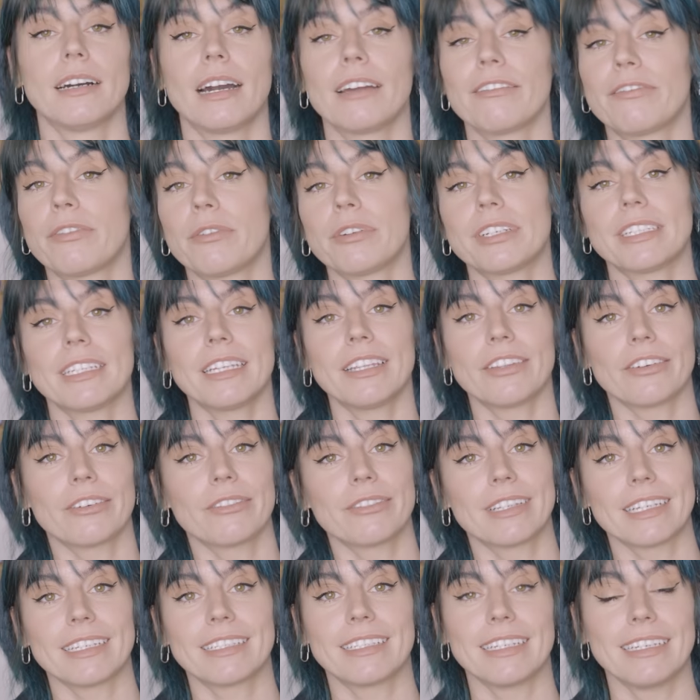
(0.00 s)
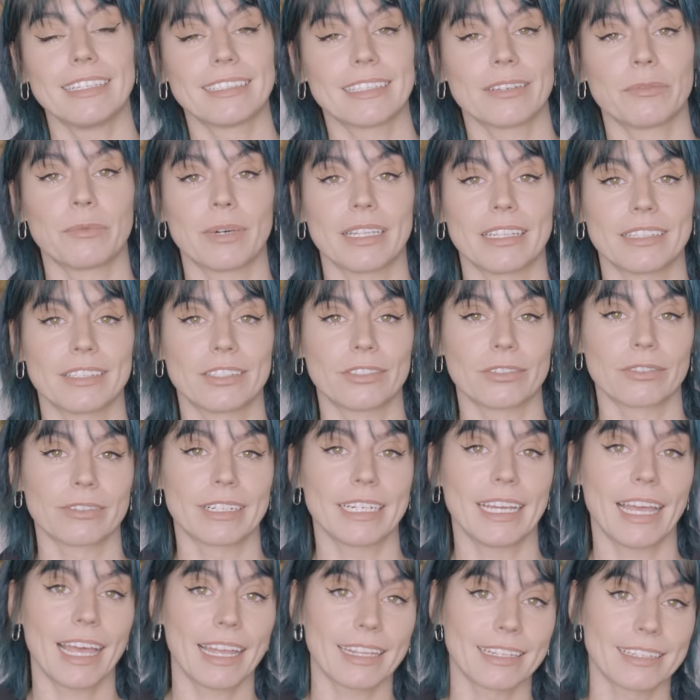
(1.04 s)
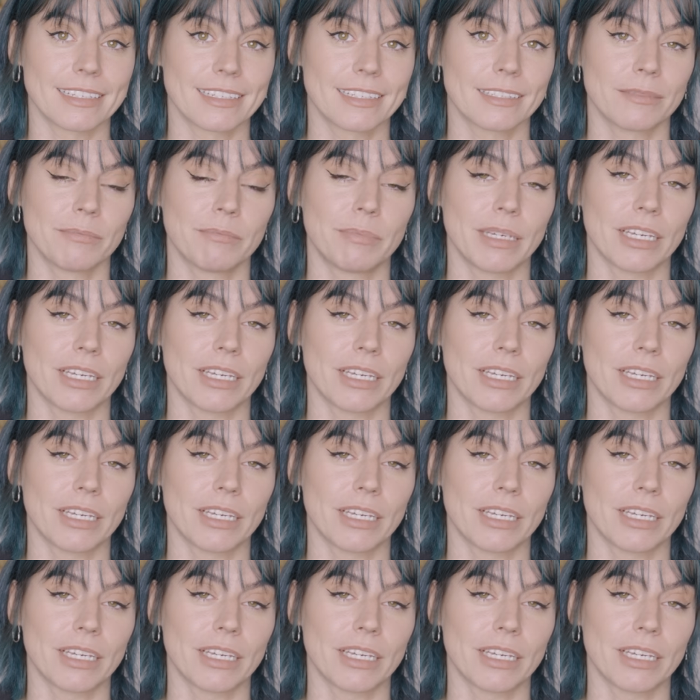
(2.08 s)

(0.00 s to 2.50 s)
Unfortunately though, this isn't where the story ends,